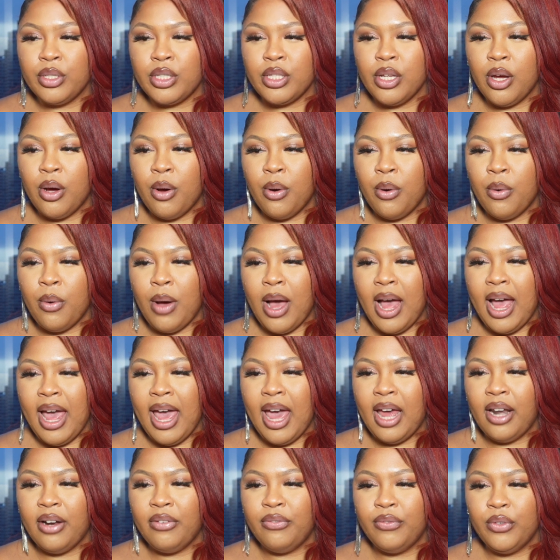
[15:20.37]
So I
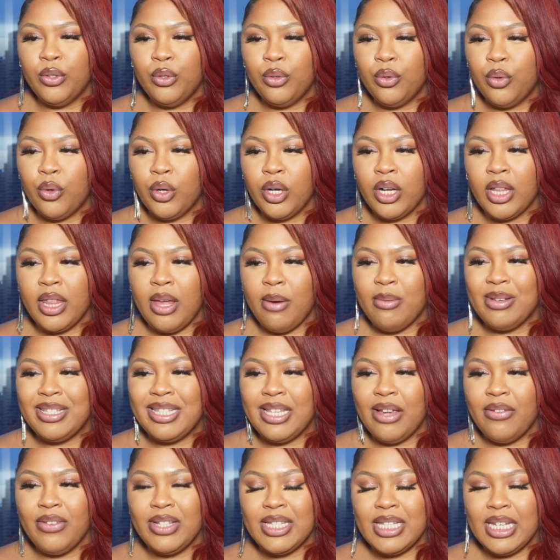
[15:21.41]
had a food order that was
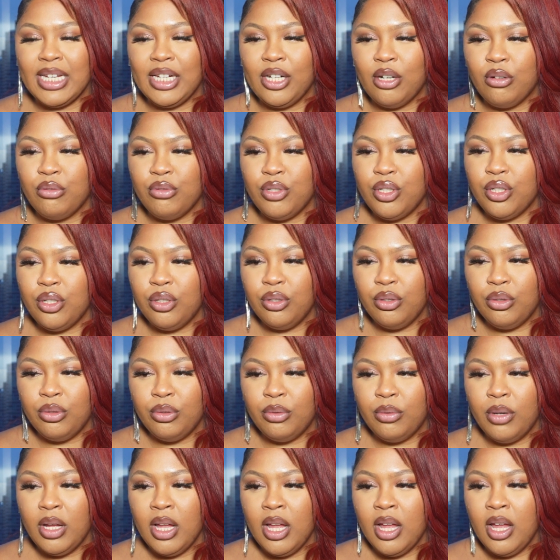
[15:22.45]
$17.02.